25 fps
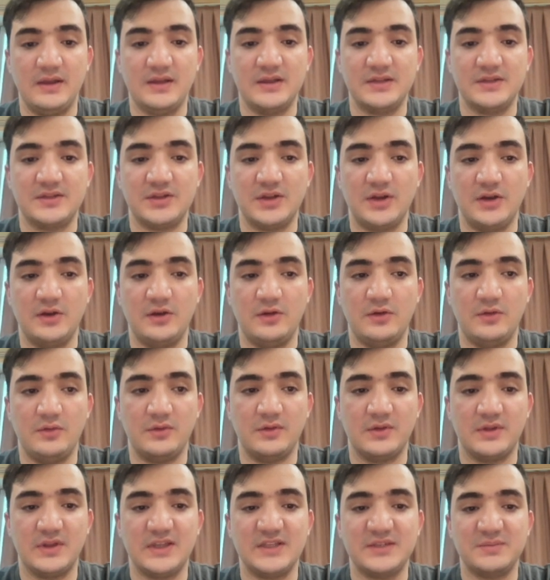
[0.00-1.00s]
So
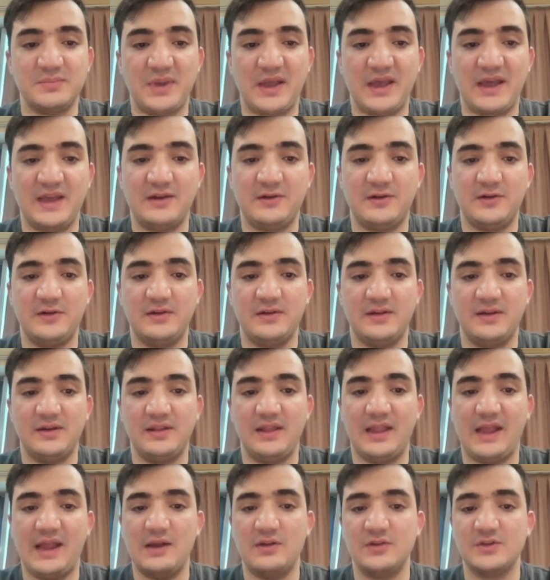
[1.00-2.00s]
this pattern
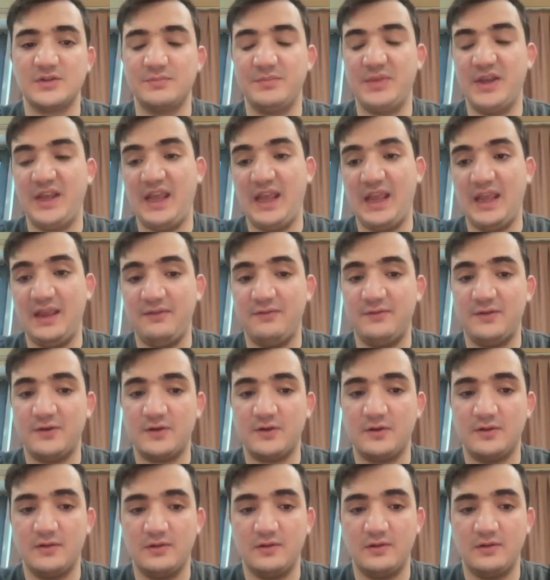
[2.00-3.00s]
allows
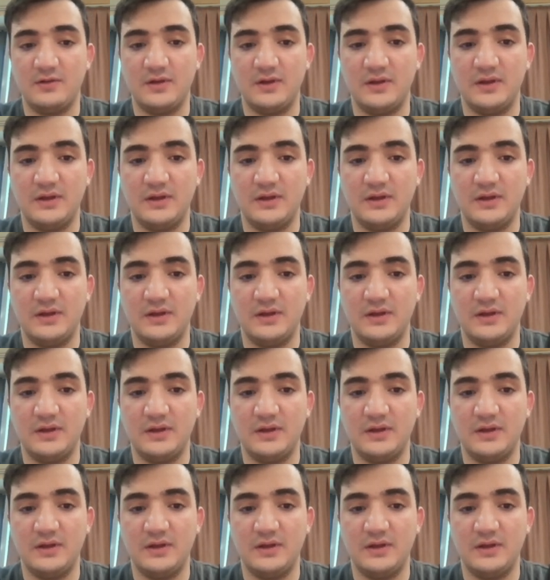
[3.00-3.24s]
behavior